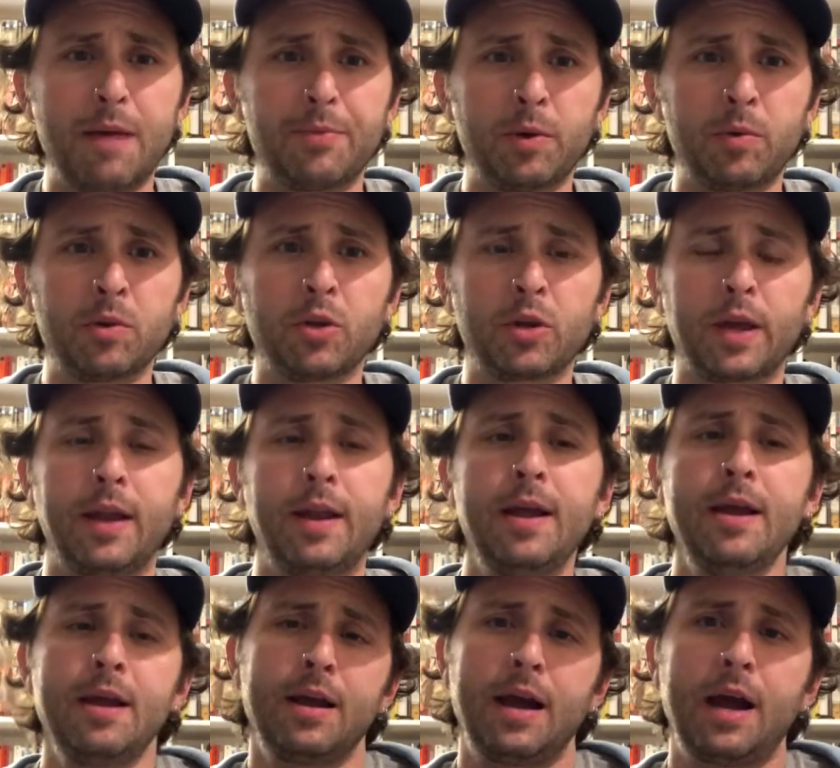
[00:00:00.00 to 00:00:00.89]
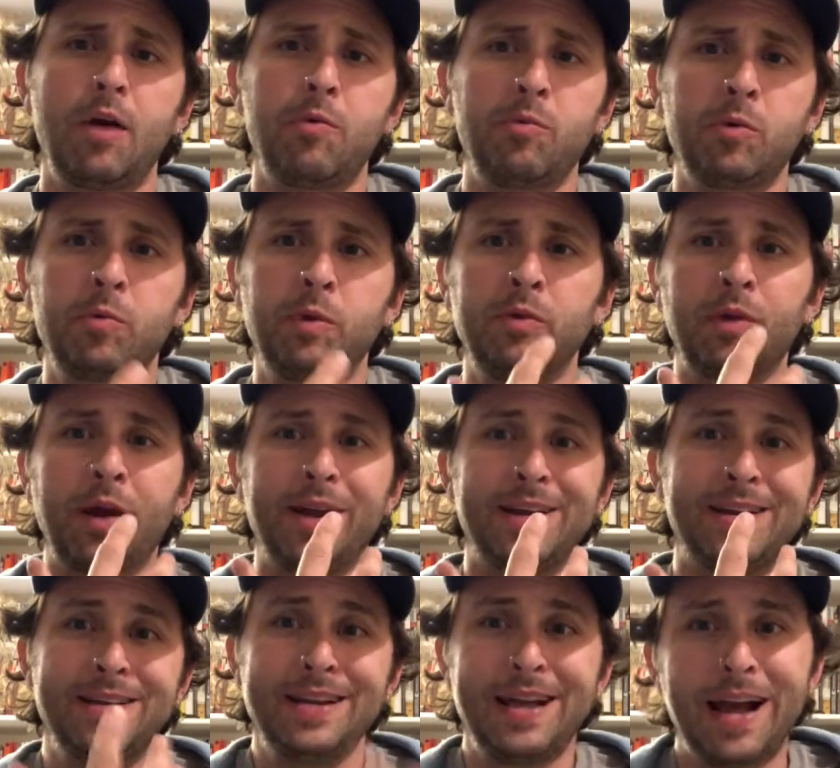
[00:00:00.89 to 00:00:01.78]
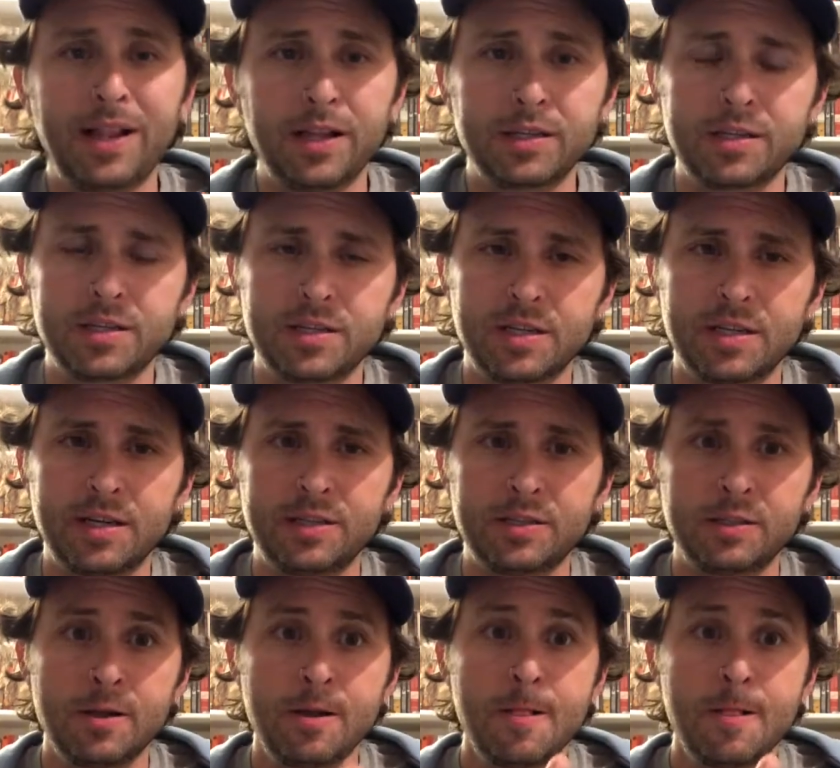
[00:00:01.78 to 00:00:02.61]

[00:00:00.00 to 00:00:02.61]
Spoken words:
I want to look at how would we write an analysis of this?